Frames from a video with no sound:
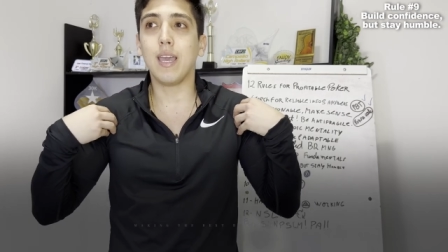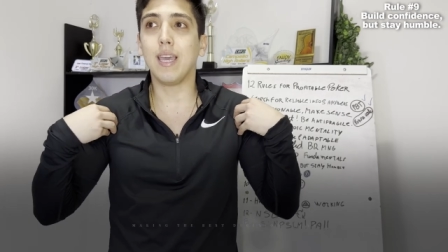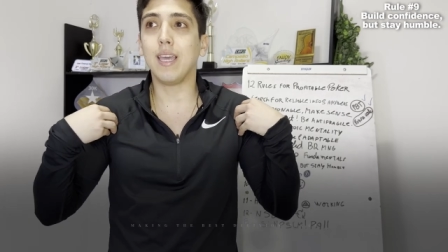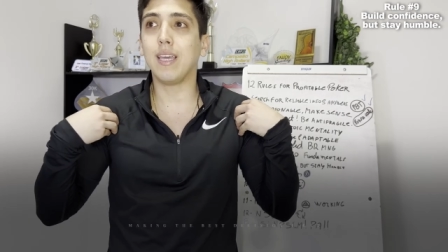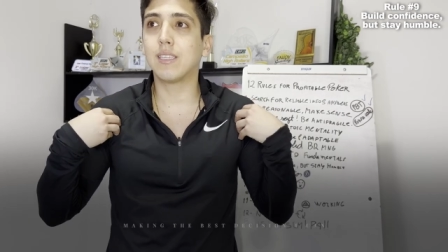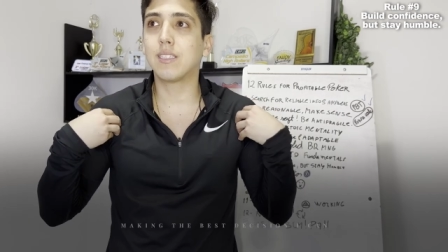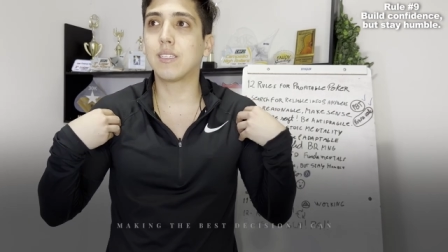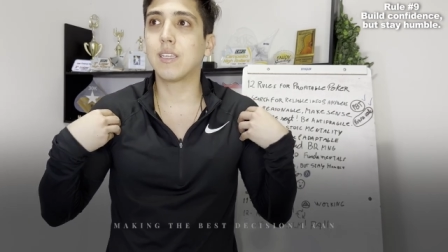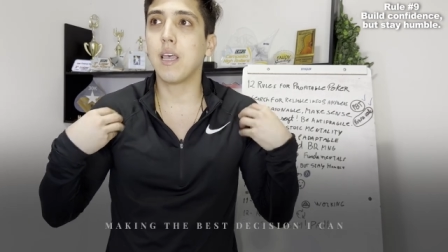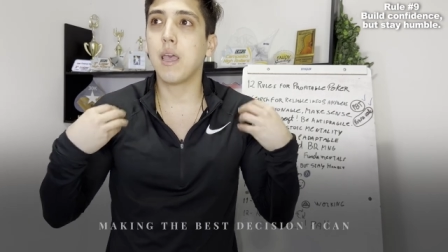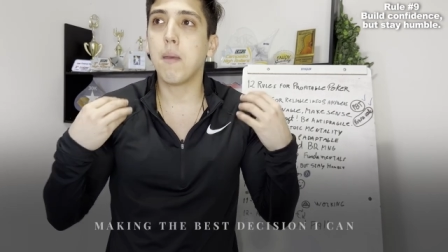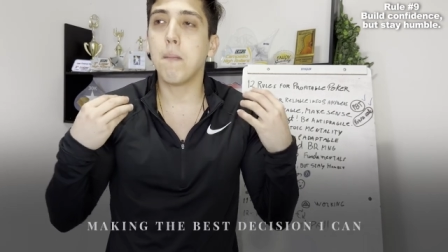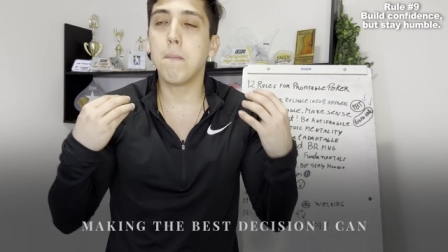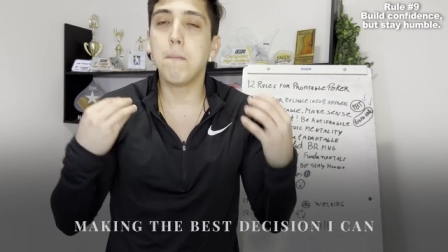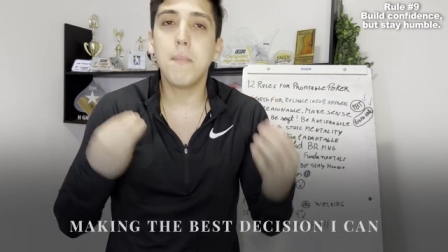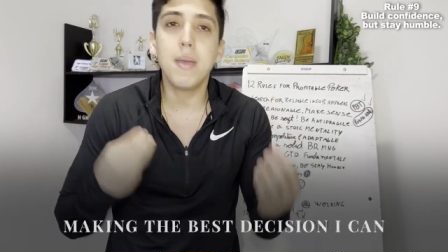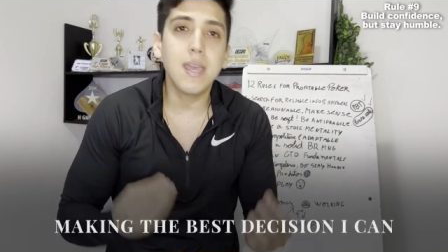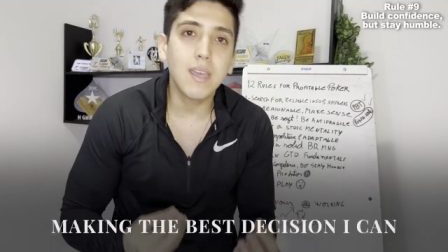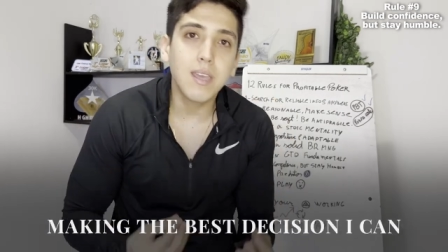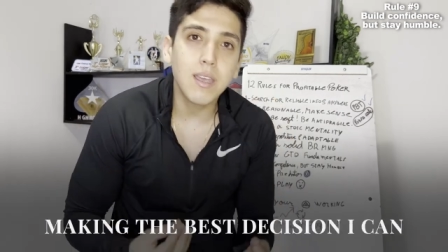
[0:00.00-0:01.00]
is
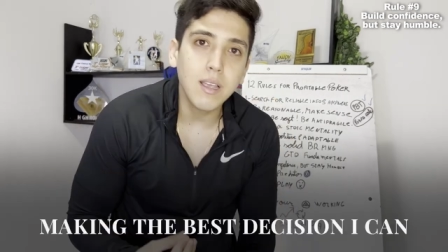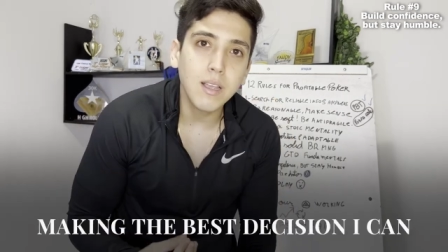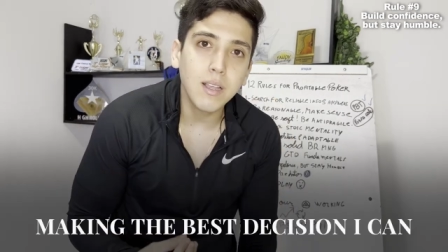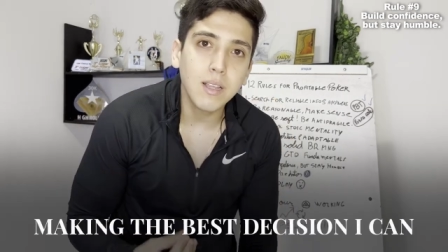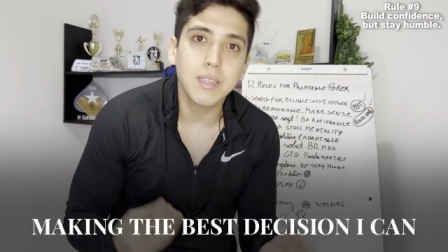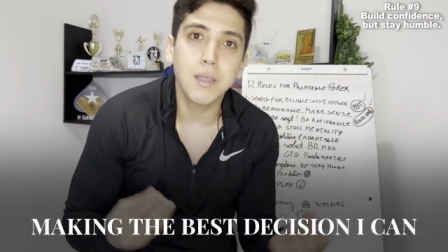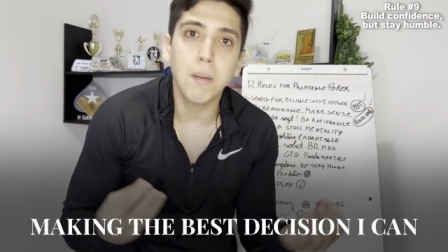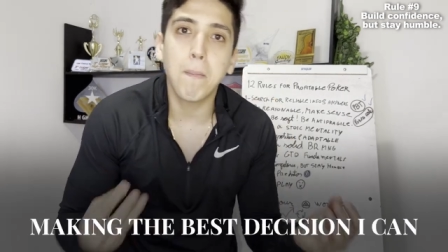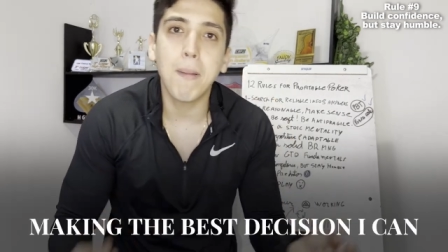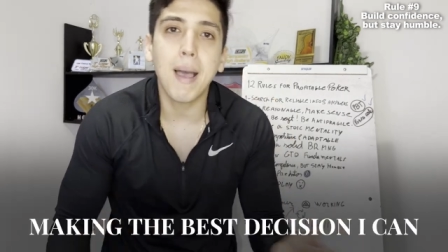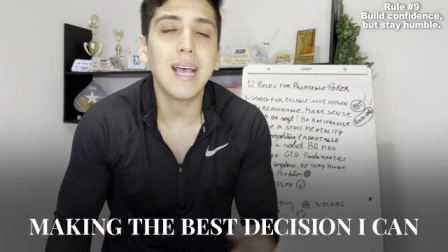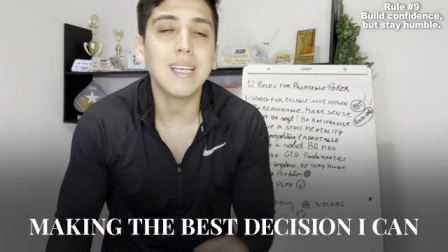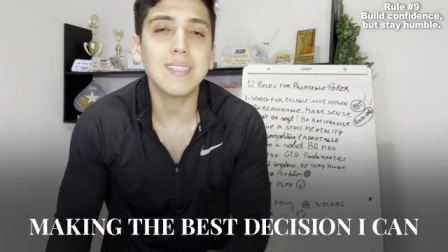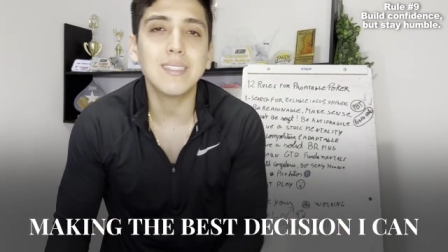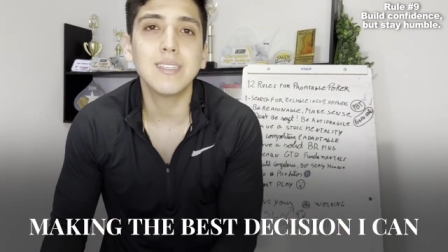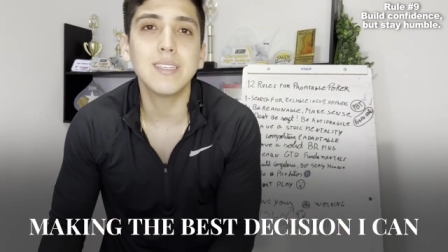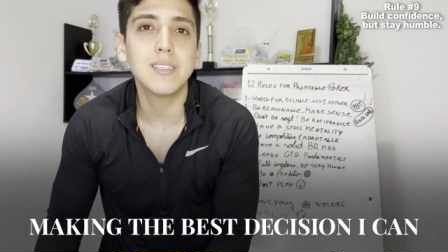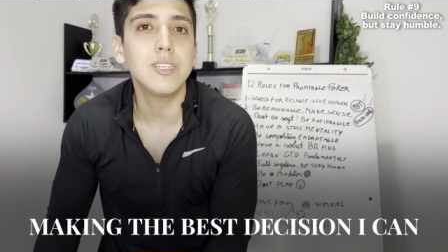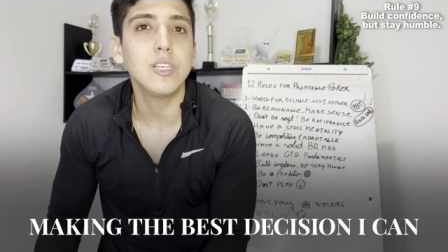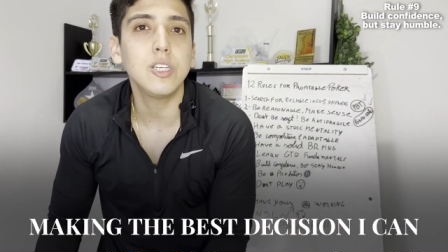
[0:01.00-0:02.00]
making the best
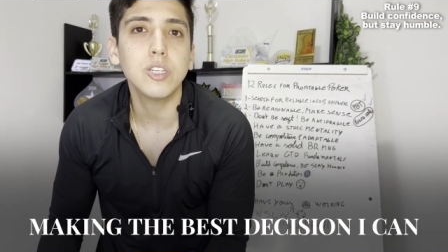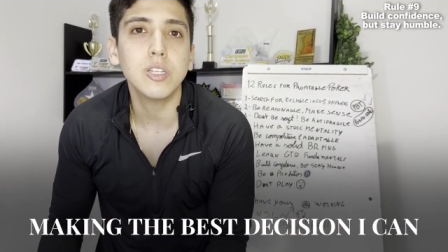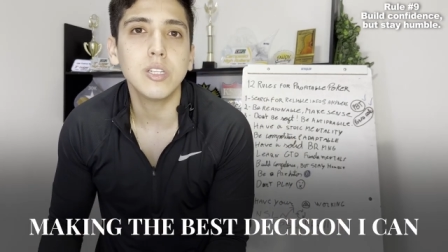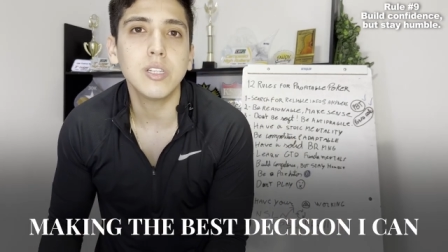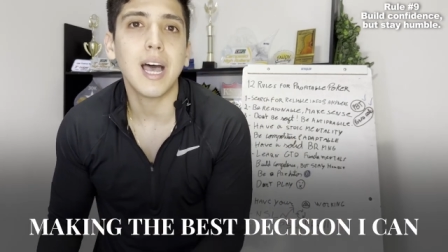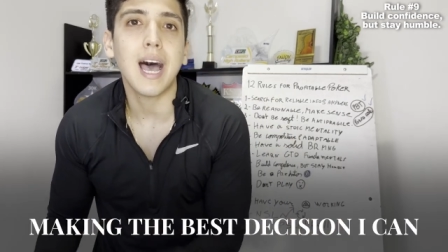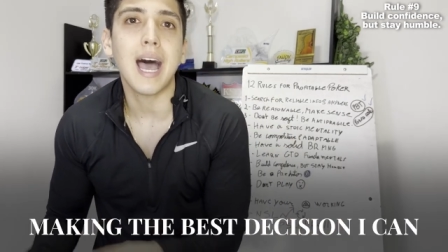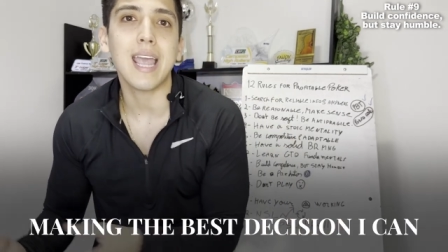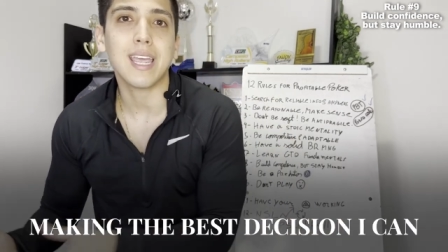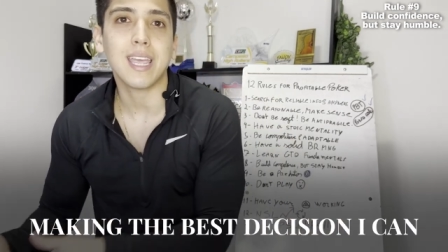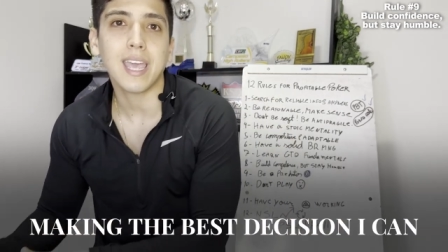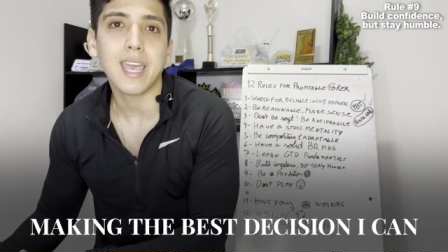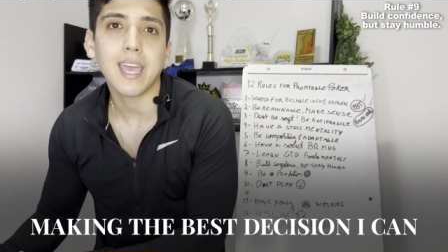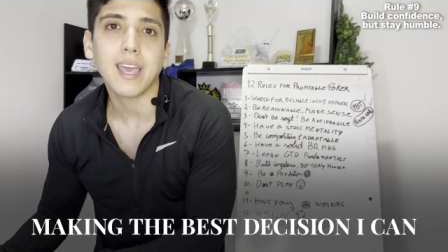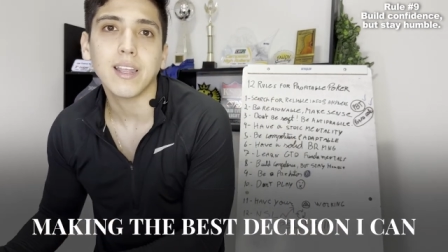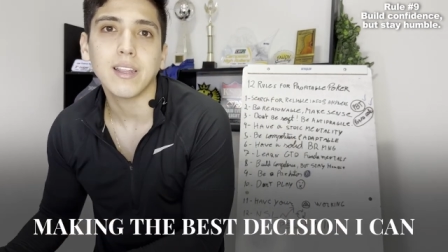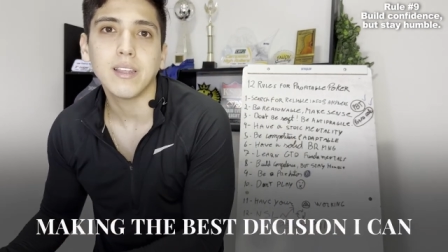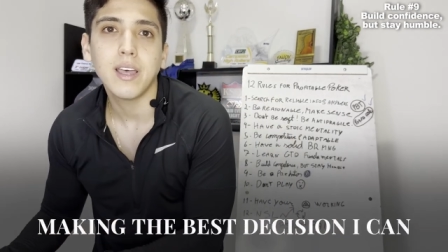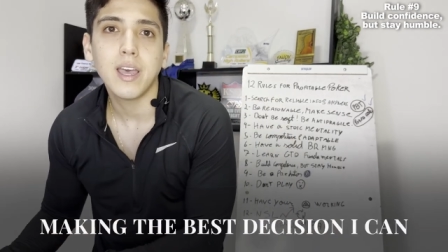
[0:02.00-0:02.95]
decision I can.